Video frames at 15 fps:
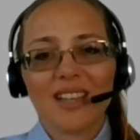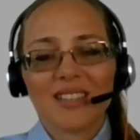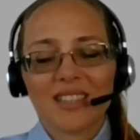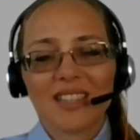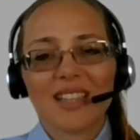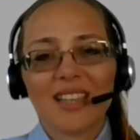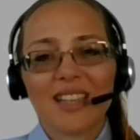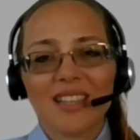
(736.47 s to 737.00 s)

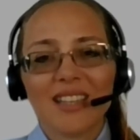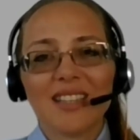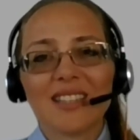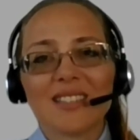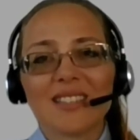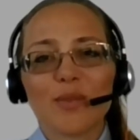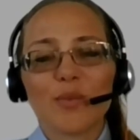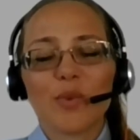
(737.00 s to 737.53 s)
that I
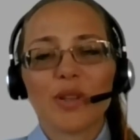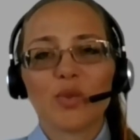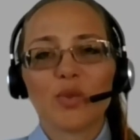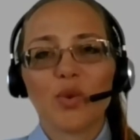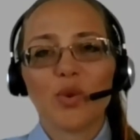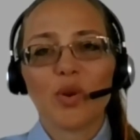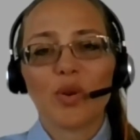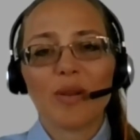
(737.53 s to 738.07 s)
needed someone
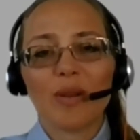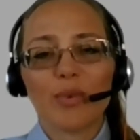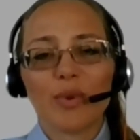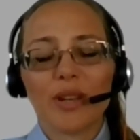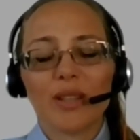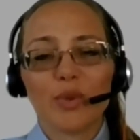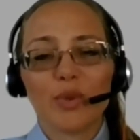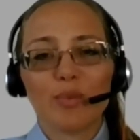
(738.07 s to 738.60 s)
to
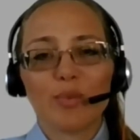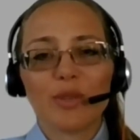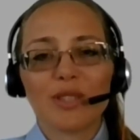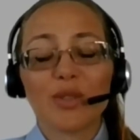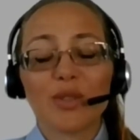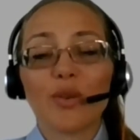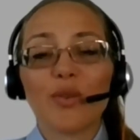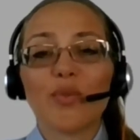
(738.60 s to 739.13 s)
collaborate with me.
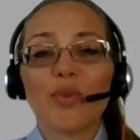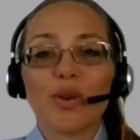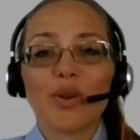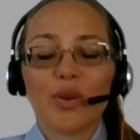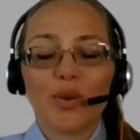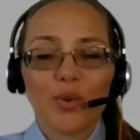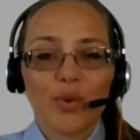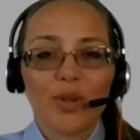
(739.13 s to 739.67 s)
So for
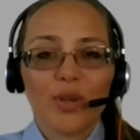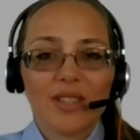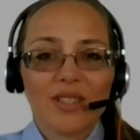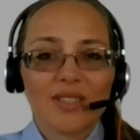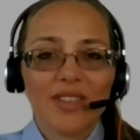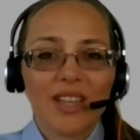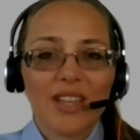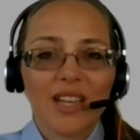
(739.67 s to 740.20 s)
you,
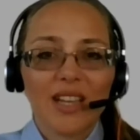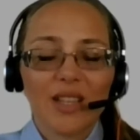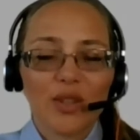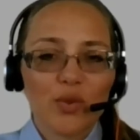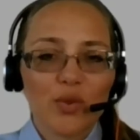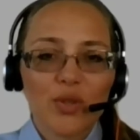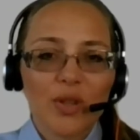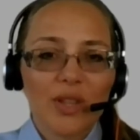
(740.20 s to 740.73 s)
it's very
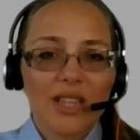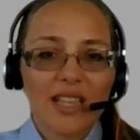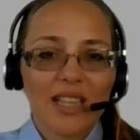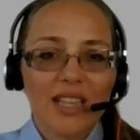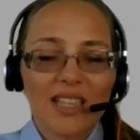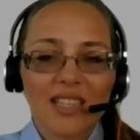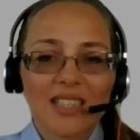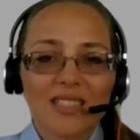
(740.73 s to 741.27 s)
unusual that
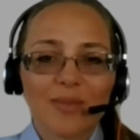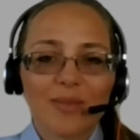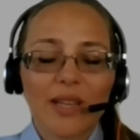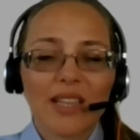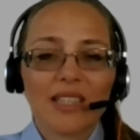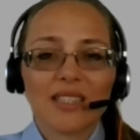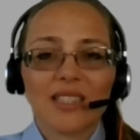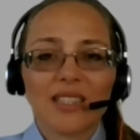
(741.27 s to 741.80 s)
I
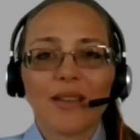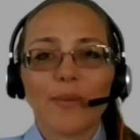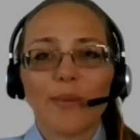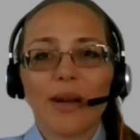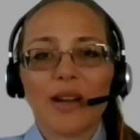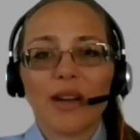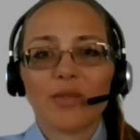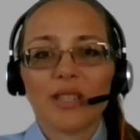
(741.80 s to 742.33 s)
displaced the
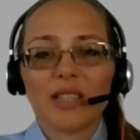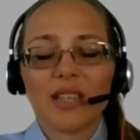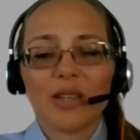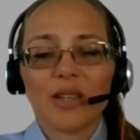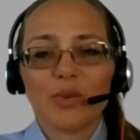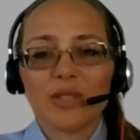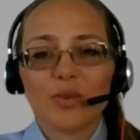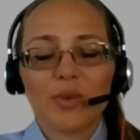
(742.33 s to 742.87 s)
amount that
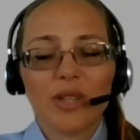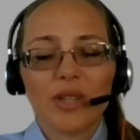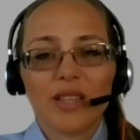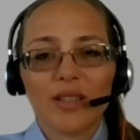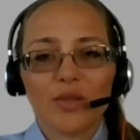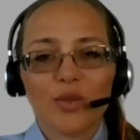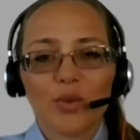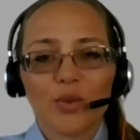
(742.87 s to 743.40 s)
I was
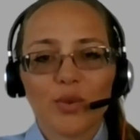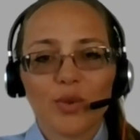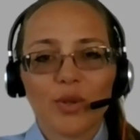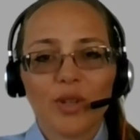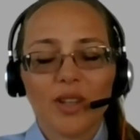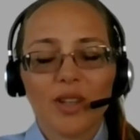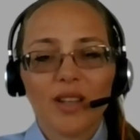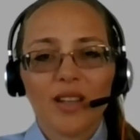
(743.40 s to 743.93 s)
willing to.
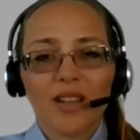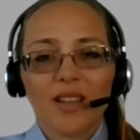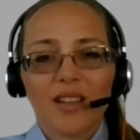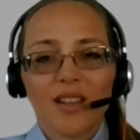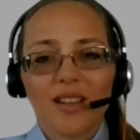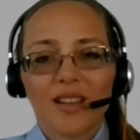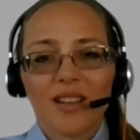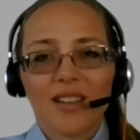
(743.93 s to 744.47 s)

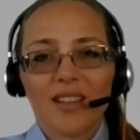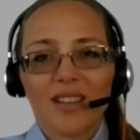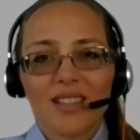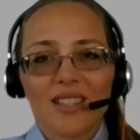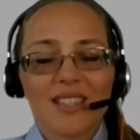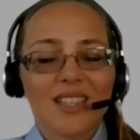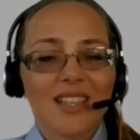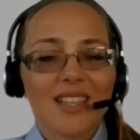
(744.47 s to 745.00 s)
Uh,
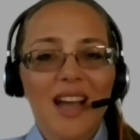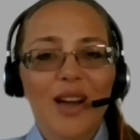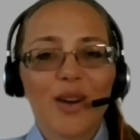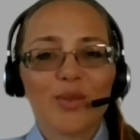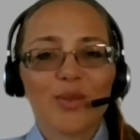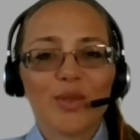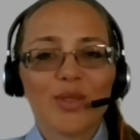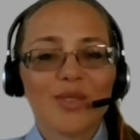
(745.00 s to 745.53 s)
it,
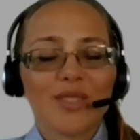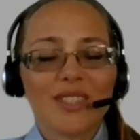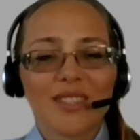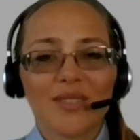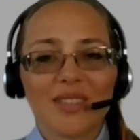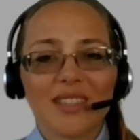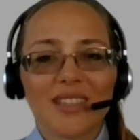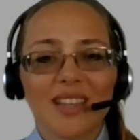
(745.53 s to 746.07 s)
how do you
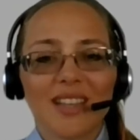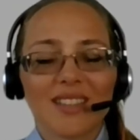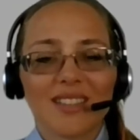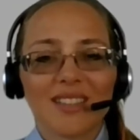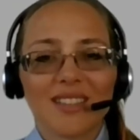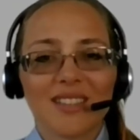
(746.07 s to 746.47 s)
deal with that?